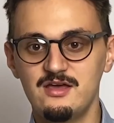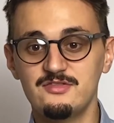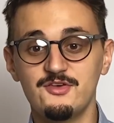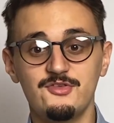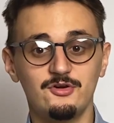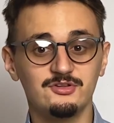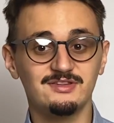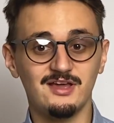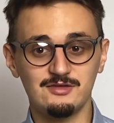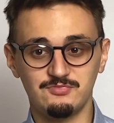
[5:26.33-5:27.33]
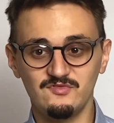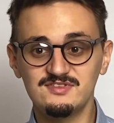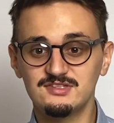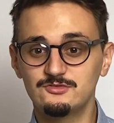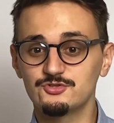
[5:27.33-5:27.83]
The third type of
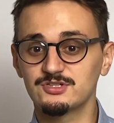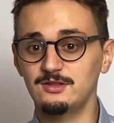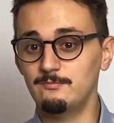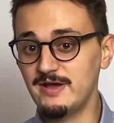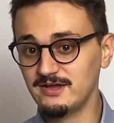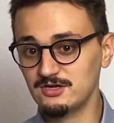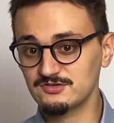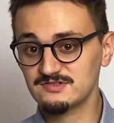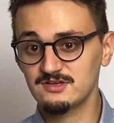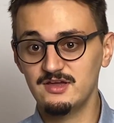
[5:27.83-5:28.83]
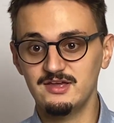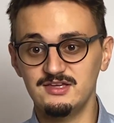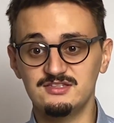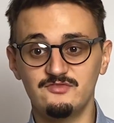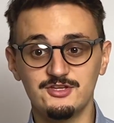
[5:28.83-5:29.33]
institutional backers
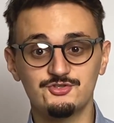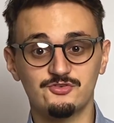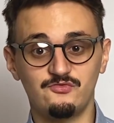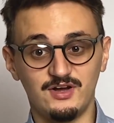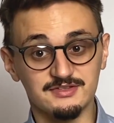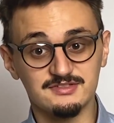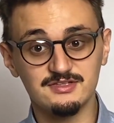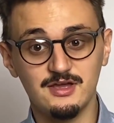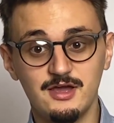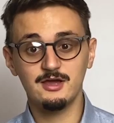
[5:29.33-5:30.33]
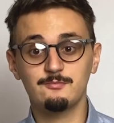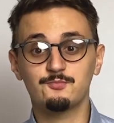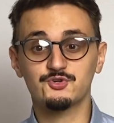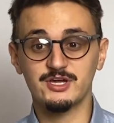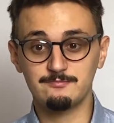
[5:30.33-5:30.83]
is venture funds.
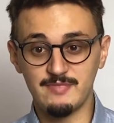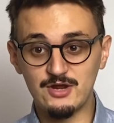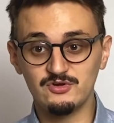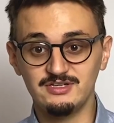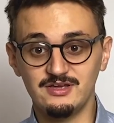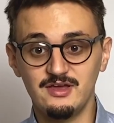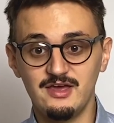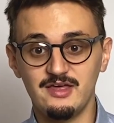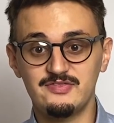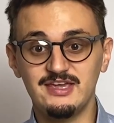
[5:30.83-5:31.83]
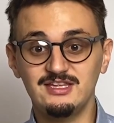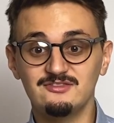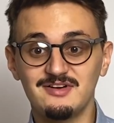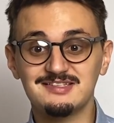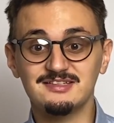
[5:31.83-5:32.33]
Primarily, they
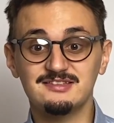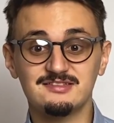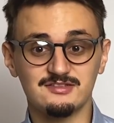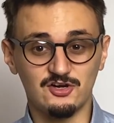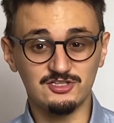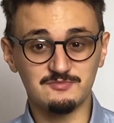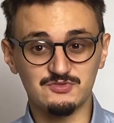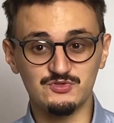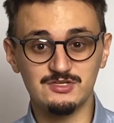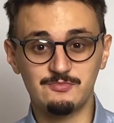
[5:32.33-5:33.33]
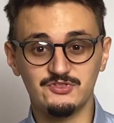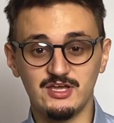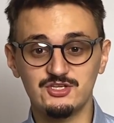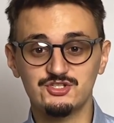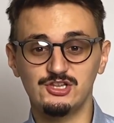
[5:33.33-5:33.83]
invest in startups with a
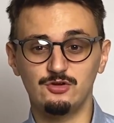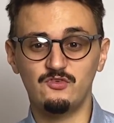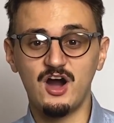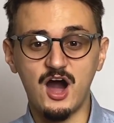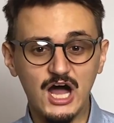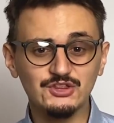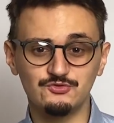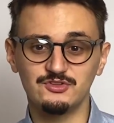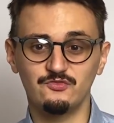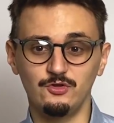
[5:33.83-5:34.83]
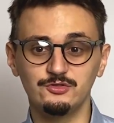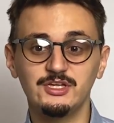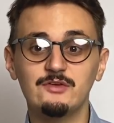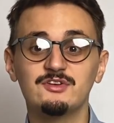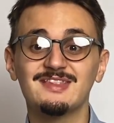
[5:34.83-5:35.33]
potential of 100-fold,
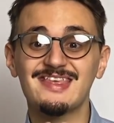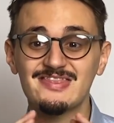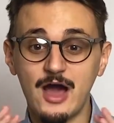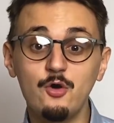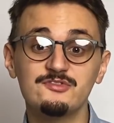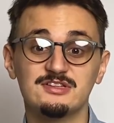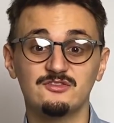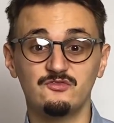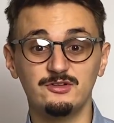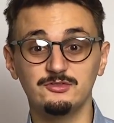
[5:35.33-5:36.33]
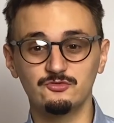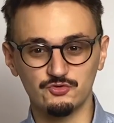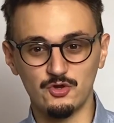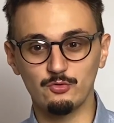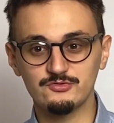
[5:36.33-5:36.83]
even 1,000-fold
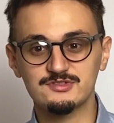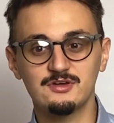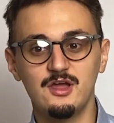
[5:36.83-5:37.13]
growth.